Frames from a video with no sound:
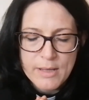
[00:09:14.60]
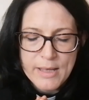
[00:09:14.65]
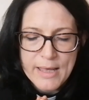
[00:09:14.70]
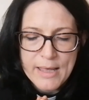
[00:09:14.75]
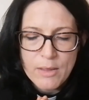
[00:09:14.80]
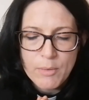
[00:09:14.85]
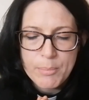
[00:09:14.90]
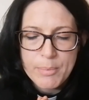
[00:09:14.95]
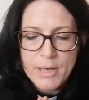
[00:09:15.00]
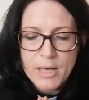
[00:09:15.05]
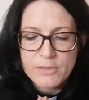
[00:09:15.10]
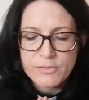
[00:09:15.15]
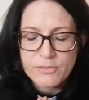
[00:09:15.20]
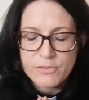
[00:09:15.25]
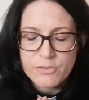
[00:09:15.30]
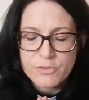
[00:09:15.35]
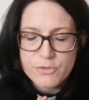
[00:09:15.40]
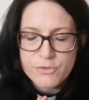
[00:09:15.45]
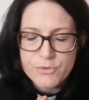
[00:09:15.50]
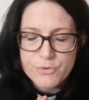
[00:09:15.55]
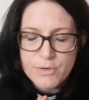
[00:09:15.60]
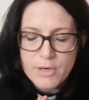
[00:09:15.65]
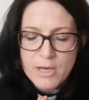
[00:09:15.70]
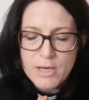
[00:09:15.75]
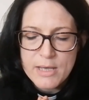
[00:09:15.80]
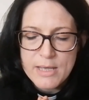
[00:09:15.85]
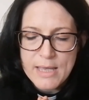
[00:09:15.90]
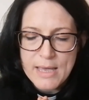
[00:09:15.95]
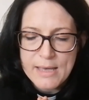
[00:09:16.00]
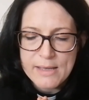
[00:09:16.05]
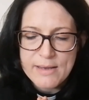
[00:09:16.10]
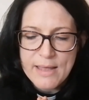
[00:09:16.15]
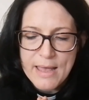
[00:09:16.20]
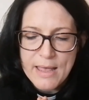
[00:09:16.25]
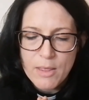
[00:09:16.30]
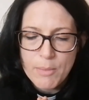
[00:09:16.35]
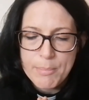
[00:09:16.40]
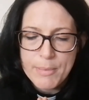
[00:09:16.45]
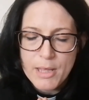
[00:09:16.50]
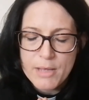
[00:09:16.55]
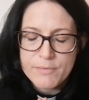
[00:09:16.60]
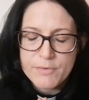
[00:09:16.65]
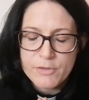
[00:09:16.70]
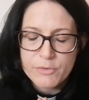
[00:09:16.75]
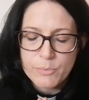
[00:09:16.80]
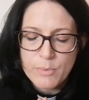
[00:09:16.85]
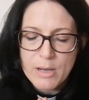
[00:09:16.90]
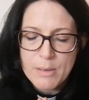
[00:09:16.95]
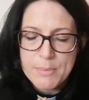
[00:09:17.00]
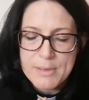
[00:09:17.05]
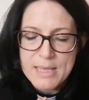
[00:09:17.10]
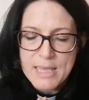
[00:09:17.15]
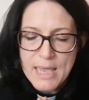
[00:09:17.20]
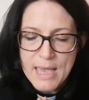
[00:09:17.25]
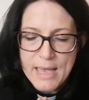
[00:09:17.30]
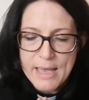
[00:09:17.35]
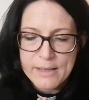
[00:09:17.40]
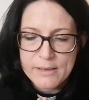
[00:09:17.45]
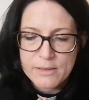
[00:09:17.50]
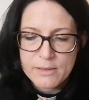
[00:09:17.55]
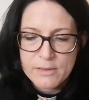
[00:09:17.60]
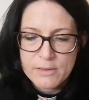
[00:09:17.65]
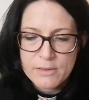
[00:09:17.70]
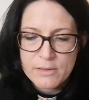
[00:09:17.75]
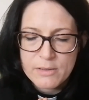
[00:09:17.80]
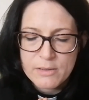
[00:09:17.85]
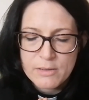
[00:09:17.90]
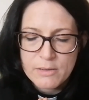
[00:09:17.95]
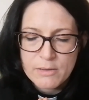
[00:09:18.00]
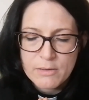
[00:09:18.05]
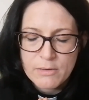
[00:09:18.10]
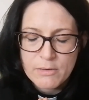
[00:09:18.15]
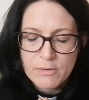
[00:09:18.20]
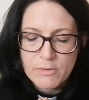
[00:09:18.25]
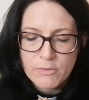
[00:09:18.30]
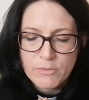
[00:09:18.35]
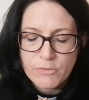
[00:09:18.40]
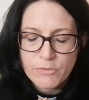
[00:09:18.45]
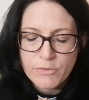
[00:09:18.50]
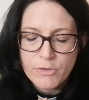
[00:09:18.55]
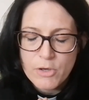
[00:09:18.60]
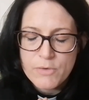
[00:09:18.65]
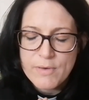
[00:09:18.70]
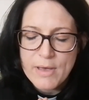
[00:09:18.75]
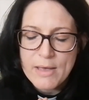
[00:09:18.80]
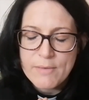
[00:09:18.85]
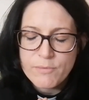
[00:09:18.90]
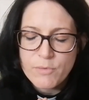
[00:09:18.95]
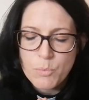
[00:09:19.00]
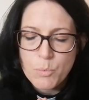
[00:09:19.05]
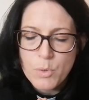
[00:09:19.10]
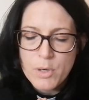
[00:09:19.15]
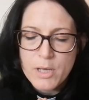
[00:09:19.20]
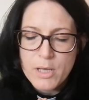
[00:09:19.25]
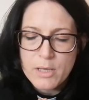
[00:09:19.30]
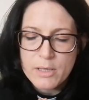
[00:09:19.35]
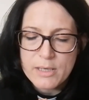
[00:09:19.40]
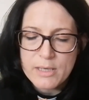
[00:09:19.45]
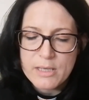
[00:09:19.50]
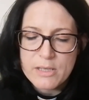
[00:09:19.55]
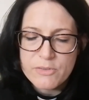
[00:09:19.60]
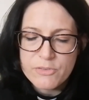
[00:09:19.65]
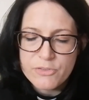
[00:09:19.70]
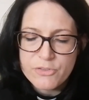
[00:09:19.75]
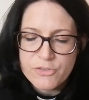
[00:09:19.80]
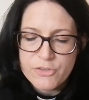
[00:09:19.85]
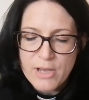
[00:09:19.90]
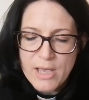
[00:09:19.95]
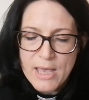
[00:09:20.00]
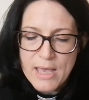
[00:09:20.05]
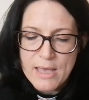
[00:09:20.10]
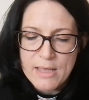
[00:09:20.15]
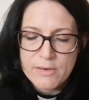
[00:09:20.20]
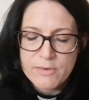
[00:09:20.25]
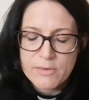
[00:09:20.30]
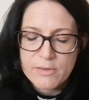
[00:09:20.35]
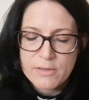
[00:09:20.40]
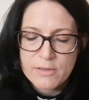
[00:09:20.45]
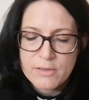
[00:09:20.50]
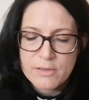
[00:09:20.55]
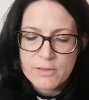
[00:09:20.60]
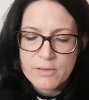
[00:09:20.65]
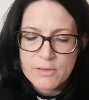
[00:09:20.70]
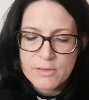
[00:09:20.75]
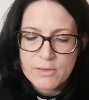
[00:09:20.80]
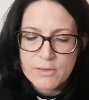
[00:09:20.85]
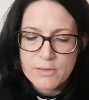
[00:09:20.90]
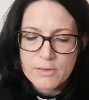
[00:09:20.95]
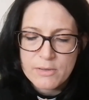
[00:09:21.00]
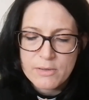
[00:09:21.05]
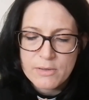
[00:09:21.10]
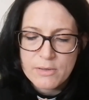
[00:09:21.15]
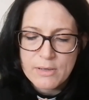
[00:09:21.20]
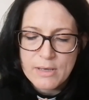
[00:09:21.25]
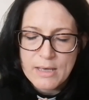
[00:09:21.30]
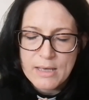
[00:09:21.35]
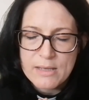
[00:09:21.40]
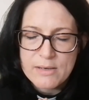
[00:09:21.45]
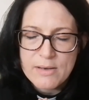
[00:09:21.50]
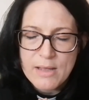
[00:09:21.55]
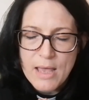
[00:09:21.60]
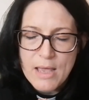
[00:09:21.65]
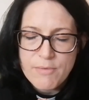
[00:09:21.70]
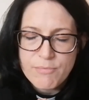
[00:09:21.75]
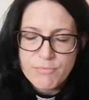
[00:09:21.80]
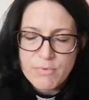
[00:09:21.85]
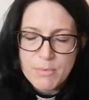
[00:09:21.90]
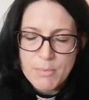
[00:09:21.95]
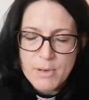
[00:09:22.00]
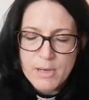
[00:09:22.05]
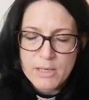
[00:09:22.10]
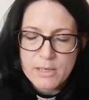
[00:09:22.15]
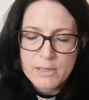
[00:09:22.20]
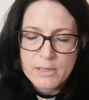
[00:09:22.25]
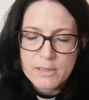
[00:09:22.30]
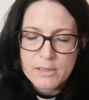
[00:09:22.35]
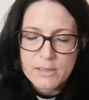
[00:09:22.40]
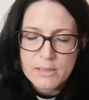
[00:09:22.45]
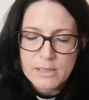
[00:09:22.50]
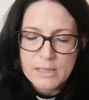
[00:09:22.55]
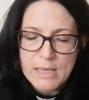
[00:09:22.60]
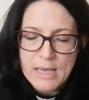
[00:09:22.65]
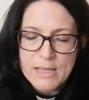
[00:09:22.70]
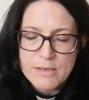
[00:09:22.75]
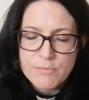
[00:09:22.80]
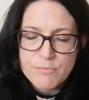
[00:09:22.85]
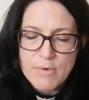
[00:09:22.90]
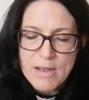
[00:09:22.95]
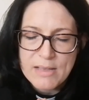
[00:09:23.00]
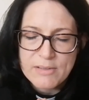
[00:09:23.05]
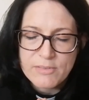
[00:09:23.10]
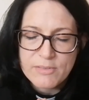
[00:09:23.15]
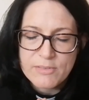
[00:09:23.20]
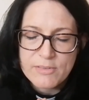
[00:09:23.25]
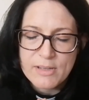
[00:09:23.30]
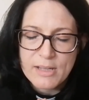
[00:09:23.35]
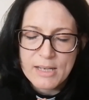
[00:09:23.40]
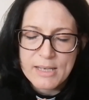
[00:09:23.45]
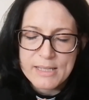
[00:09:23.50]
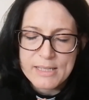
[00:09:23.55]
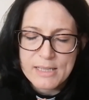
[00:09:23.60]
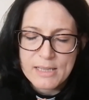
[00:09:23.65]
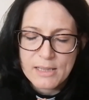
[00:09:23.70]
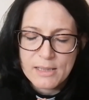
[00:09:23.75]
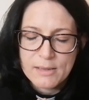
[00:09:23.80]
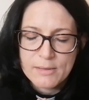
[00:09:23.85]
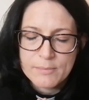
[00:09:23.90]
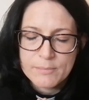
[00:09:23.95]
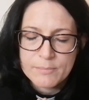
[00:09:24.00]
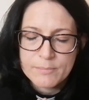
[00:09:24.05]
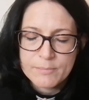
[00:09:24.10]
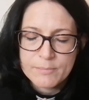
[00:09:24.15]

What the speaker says: Help us to try and help others where we can, so that the work is shared and everyone can rest a little.